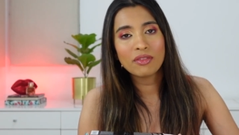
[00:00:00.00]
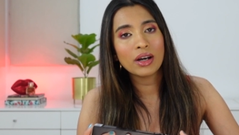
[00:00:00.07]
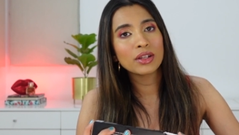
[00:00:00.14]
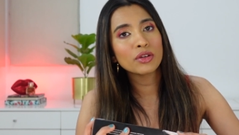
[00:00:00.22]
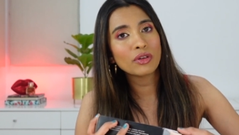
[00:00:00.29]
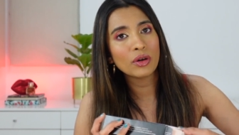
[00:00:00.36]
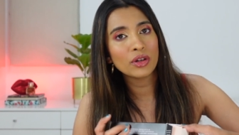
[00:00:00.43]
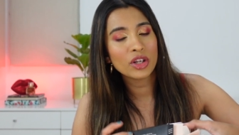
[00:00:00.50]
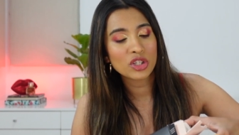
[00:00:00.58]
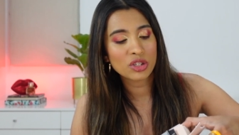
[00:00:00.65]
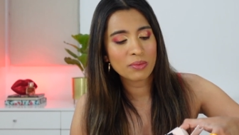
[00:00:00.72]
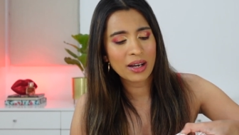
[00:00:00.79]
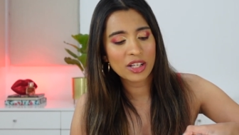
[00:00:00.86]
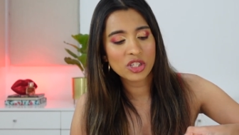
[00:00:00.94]
other
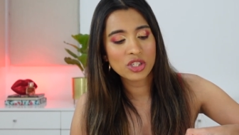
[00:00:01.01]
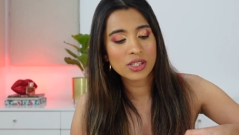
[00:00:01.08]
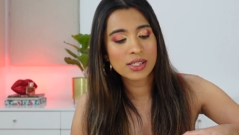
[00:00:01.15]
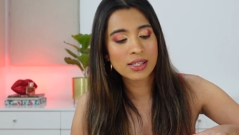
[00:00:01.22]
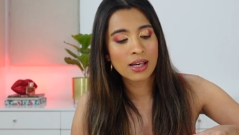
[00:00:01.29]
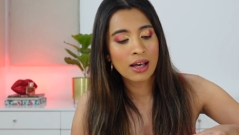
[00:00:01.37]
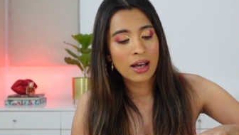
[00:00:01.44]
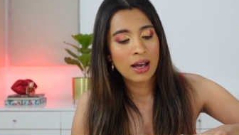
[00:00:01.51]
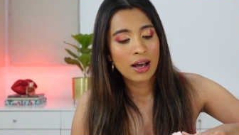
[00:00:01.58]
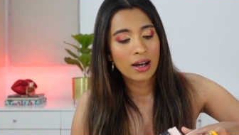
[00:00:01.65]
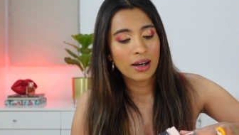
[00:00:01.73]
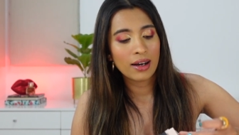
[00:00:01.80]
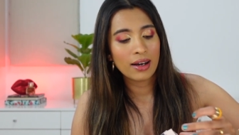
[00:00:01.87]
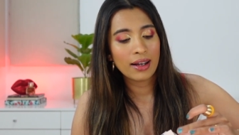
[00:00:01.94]
foundation matches
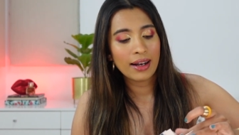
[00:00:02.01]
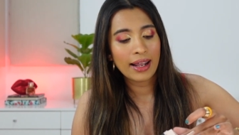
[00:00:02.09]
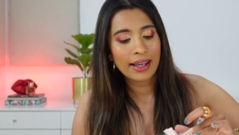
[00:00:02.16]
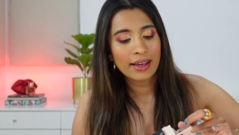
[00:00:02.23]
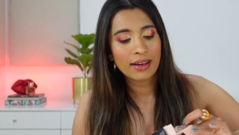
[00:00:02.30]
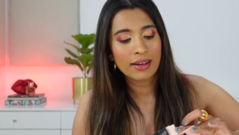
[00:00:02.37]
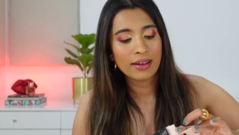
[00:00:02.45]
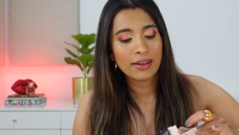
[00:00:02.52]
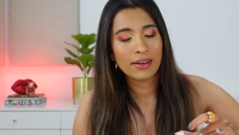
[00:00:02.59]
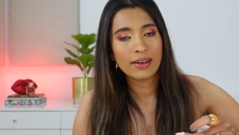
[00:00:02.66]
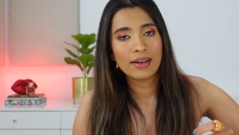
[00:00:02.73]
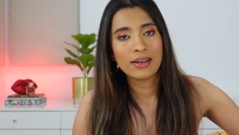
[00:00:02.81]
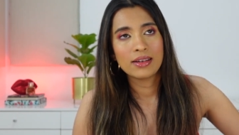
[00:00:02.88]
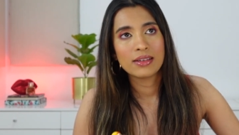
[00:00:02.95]
like
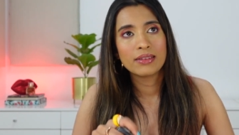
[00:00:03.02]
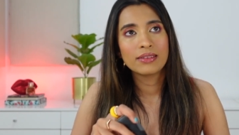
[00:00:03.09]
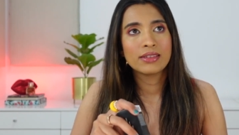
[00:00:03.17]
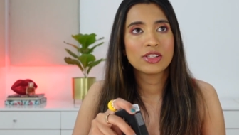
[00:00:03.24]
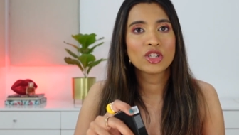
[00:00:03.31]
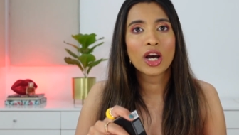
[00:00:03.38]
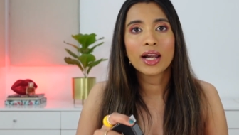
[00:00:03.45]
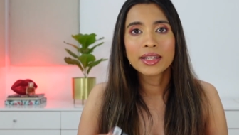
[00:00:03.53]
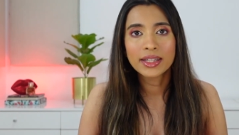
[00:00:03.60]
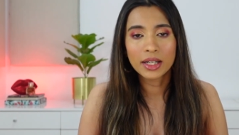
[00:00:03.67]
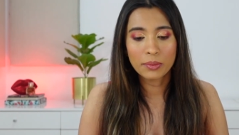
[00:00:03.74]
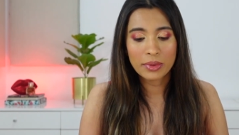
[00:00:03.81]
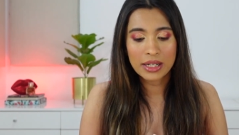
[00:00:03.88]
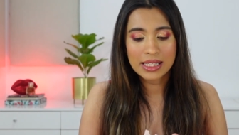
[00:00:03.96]
Charlotte
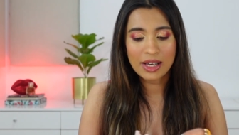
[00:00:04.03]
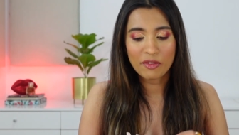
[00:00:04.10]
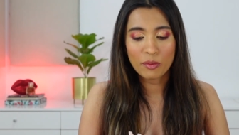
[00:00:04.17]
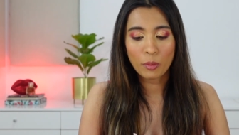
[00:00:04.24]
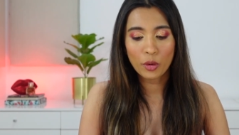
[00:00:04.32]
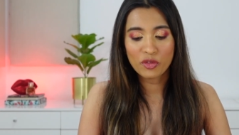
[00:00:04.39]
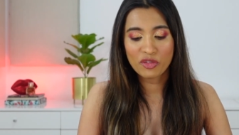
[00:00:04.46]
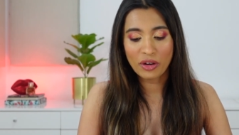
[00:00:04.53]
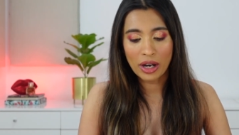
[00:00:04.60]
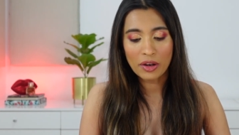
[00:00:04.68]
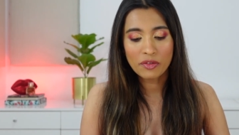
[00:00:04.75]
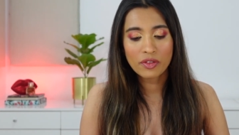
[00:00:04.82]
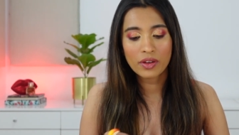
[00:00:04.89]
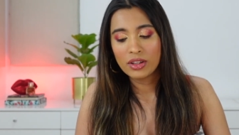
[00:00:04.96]
Tilbury 7.5,